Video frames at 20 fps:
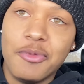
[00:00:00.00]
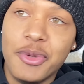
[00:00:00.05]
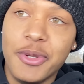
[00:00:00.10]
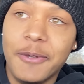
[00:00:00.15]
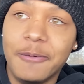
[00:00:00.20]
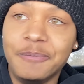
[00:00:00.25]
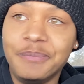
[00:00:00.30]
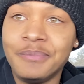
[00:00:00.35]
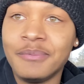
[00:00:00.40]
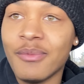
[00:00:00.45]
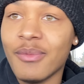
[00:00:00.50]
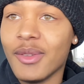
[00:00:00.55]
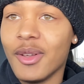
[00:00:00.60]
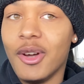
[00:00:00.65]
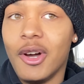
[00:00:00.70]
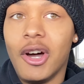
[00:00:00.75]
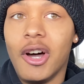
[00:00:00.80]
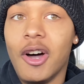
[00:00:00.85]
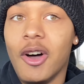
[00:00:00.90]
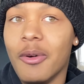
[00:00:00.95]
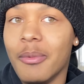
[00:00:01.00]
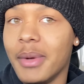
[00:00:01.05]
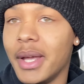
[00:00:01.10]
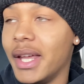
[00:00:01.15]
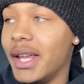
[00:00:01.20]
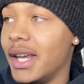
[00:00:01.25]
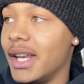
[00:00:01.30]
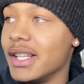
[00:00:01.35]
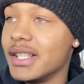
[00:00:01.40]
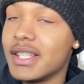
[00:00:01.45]
me, oh
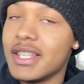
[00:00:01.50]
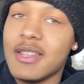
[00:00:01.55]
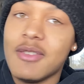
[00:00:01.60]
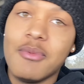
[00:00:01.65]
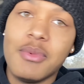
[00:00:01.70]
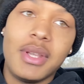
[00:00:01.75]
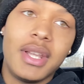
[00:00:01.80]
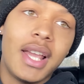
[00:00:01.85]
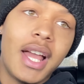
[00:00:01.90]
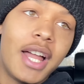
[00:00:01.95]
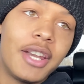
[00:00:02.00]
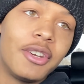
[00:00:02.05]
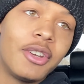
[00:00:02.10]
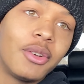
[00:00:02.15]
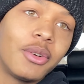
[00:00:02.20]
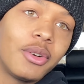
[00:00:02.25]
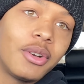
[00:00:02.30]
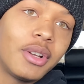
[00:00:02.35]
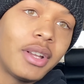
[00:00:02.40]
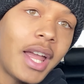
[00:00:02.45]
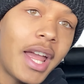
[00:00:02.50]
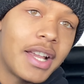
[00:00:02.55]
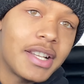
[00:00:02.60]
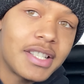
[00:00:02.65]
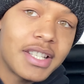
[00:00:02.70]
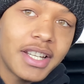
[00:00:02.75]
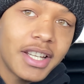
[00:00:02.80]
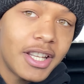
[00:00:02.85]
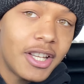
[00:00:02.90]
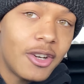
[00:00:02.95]
man, they see me got in an
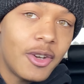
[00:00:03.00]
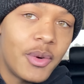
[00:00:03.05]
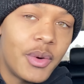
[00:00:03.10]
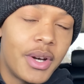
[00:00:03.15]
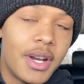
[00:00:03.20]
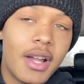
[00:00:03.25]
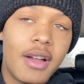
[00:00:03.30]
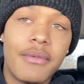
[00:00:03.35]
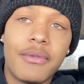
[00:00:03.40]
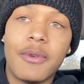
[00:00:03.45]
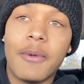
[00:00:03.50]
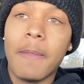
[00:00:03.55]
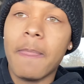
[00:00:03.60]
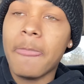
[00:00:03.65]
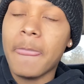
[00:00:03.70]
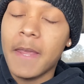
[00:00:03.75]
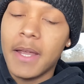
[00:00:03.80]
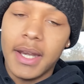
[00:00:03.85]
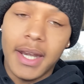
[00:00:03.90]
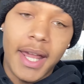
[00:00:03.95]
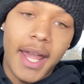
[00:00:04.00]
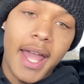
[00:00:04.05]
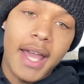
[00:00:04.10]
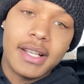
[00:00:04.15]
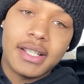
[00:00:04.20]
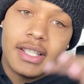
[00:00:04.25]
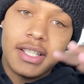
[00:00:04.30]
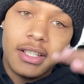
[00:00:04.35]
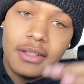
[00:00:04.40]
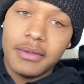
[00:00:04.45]
accident or whatever. And they
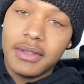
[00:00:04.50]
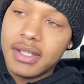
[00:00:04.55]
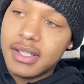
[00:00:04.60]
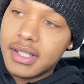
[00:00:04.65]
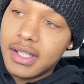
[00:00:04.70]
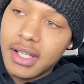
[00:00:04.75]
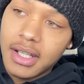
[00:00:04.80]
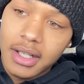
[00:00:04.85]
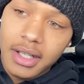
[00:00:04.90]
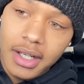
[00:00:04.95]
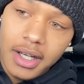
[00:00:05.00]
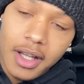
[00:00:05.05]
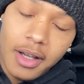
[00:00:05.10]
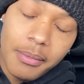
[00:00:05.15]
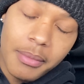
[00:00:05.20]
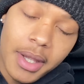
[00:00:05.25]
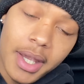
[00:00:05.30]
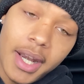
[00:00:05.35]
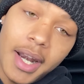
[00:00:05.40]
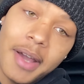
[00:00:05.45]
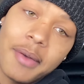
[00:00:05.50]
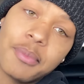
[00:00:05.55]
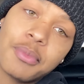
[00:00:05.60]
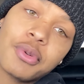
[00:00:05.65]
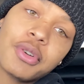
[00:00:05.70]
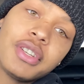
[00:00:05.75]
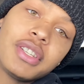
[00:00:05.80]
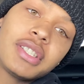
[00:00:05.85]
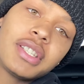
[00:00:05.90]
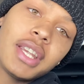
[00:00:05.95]
asking if the Stinger there, man. I
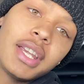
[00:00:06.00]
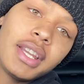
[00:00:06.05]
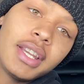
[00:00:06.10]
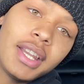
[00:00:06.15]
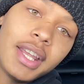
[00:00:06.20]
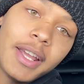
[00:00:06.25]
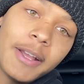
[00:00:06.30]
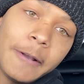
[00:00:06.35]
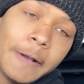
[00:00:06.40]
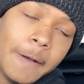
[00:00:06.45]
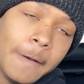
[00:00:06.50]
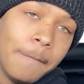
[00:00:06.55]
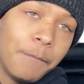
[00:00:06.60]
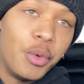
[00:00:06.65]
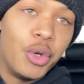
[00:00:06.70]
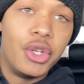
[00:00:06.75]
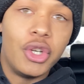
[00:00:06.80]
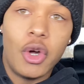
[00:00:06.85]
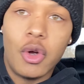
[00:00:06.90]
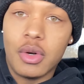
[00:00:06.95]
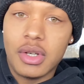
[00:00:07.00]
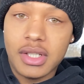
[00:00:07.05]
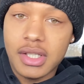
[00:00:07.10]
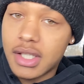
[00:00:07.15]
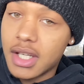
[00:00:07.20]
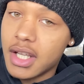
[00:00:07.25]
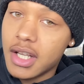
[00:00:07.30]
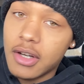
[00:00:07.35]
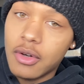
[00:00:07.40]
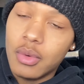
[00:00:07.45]
appreciate that. But no, the
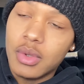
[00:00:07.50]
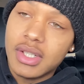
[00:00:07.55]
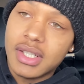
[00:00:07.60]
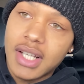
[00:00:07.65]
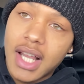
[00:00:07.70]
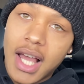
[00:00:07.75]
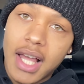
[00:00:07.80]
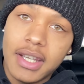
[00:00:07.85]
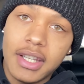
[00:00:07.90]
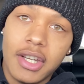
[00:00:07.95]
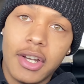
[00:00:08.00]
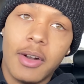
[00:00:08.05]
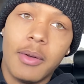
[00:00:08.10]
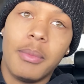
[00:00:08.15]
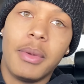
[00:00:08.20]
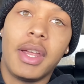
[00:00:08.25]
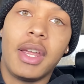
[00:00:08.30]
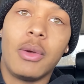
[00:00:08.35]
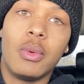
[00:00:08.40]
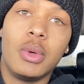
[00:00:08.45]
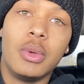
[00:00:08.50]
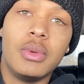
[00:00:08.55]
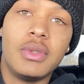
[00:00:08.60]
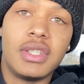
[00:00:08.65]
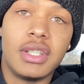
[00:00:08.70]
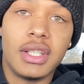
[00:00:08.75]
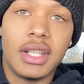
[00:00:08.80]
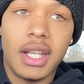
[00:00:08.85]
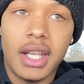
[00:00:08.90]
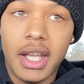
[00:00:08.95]
Stinger was not there, man. We was
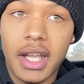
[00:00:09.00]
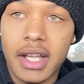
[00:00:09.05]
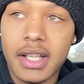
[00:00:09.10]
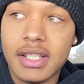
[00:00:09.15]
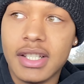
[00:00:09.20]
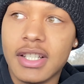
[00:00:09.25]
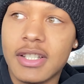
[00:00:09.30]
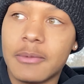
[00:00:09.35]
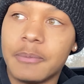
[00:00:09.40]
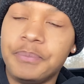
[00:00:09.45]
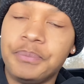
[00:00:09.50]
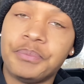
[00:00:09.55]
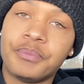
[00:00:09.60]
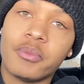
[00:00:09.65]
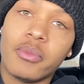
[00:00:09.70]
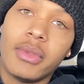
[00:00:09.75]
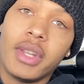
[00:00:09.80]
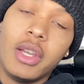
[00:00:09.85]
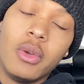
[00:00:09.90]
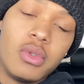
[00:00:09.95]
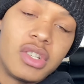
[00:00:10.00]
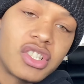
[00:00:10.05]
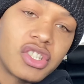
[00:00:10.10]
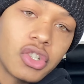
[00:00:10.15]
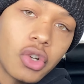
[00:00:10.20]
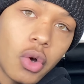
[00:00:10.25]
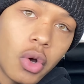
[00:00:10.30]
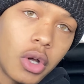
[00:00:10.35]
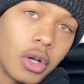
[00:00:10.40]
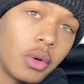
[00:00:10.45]
in Kansas. It was
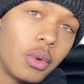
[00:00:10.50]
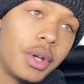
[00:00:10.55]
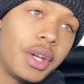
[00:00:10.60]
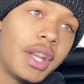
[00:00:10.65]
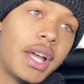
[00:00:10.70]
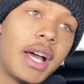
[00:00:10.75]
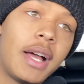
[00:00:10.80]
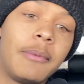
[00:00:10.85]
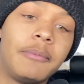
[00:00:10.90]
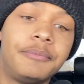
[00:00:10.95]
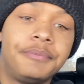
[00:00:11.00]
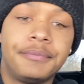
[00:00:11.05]
snowing or whatnot.